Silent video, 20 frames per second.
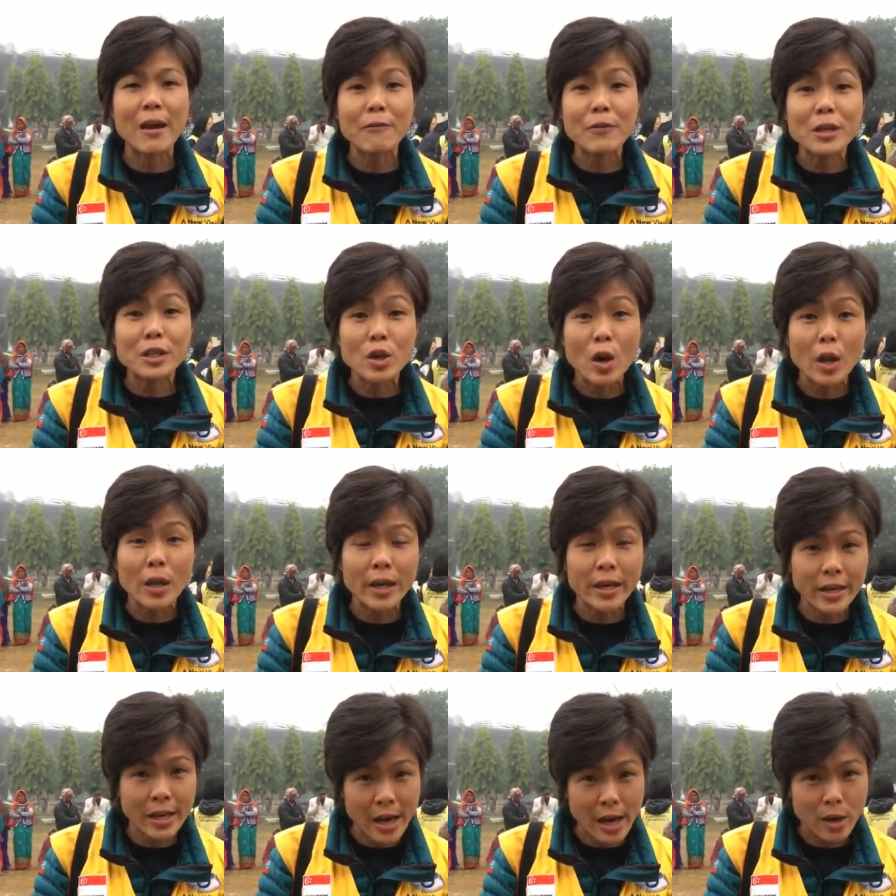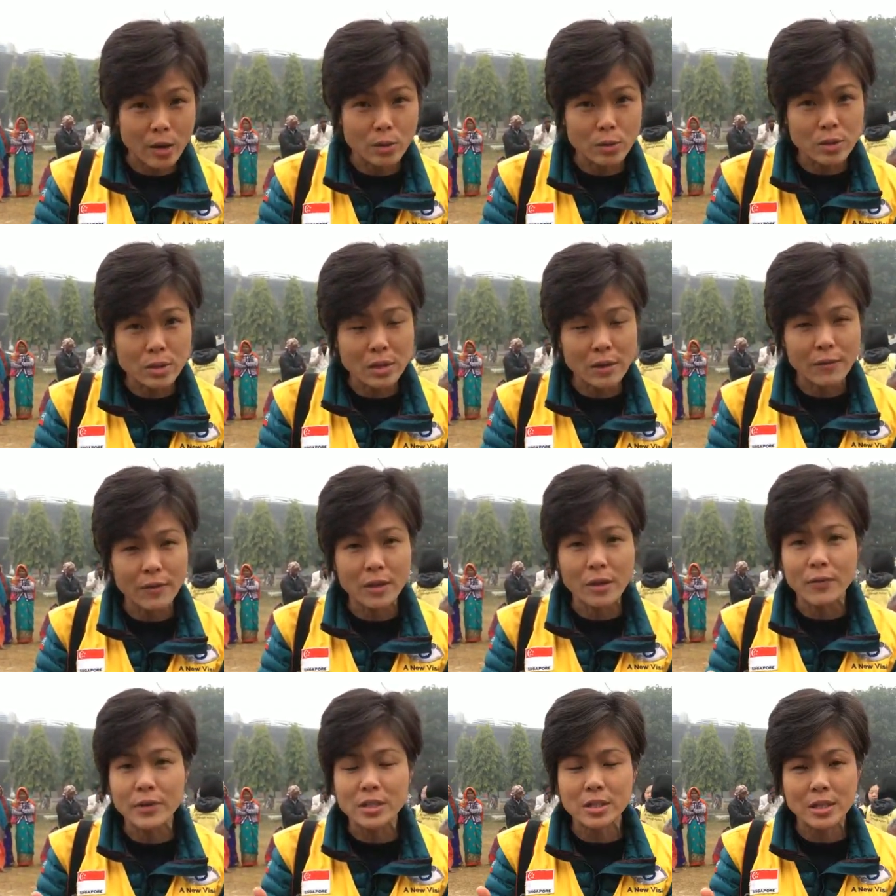Every dollar counts,
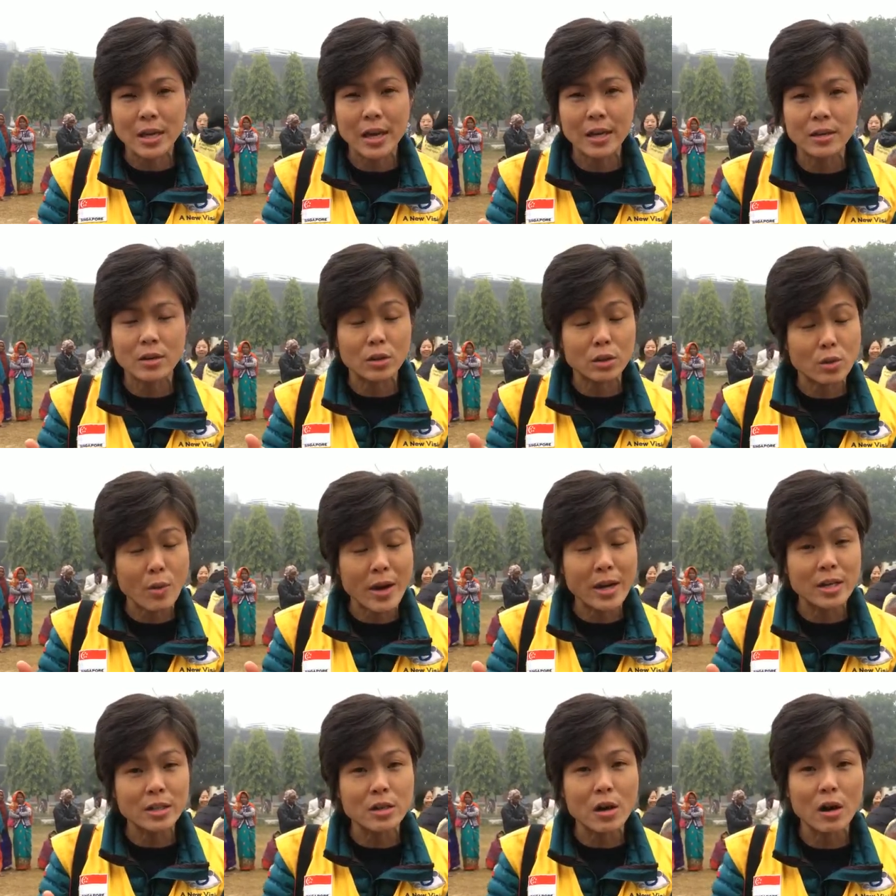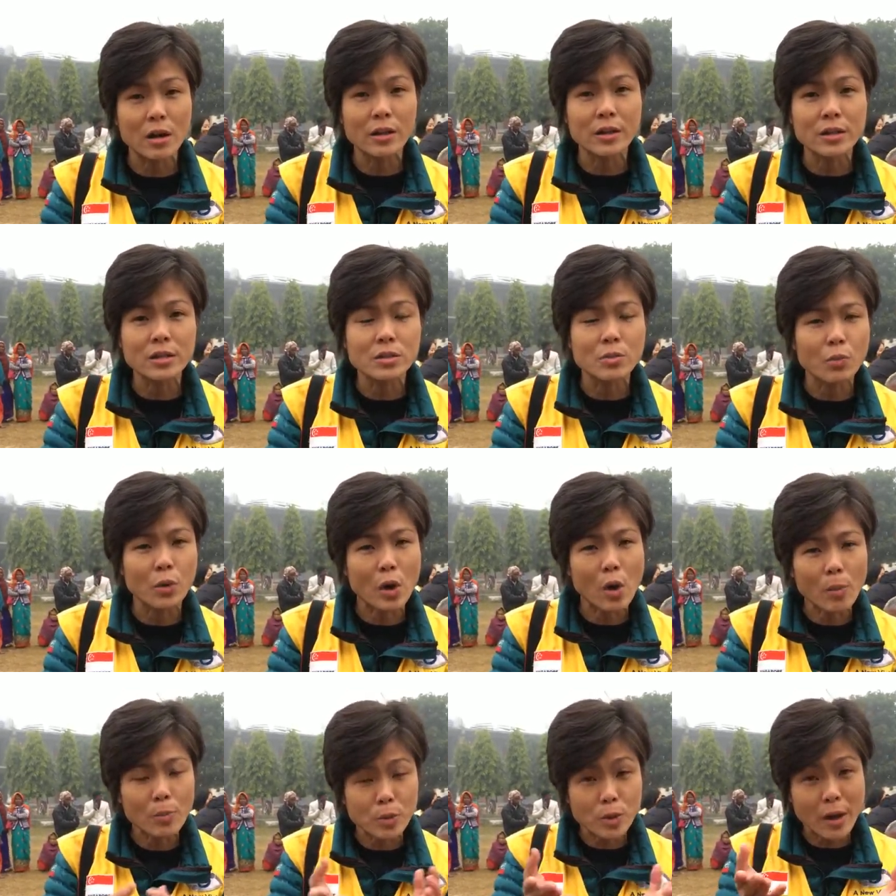even if it's $10 or $20.
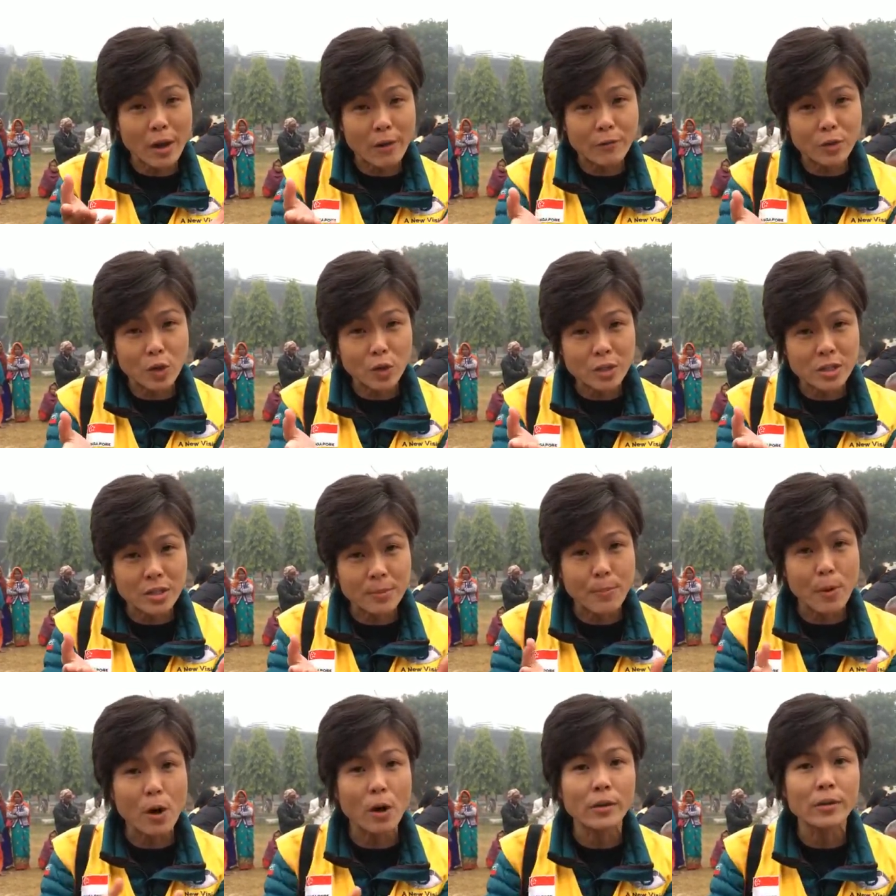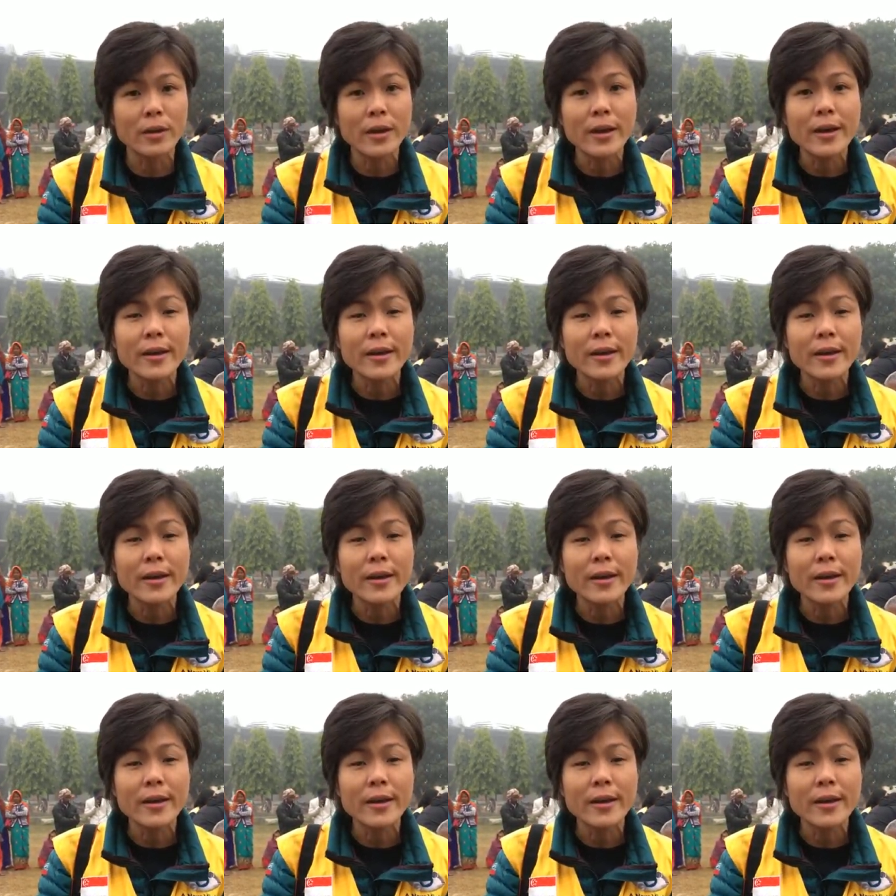We hope to have your support.